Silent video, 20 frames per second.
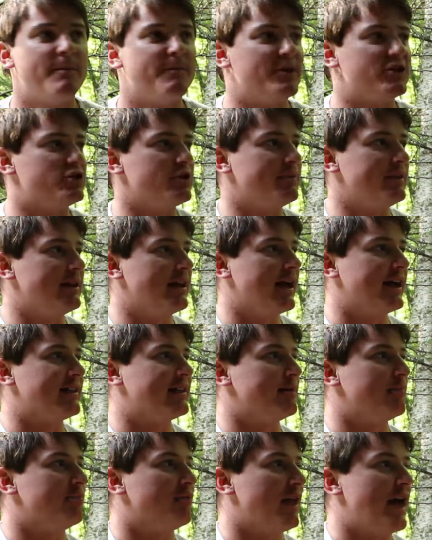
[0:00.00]
This would be
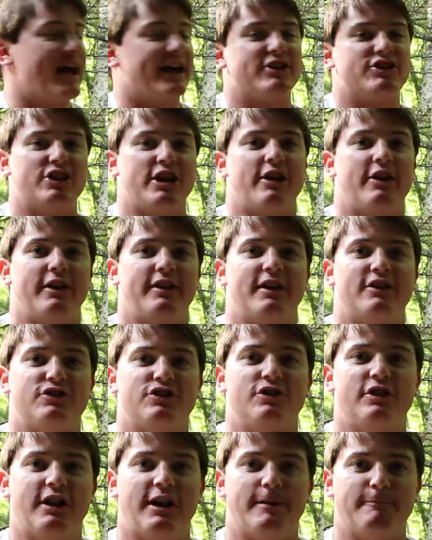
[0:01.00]
like the black cherry
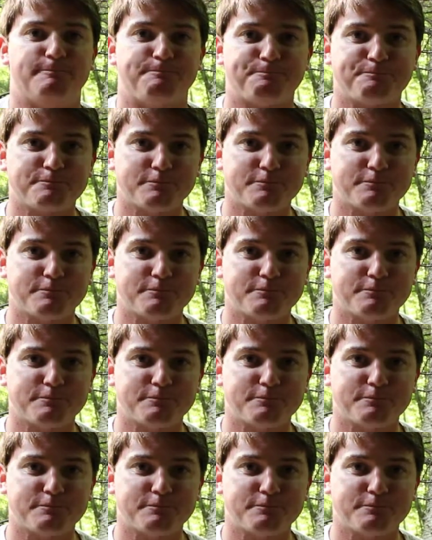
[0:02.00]
that you get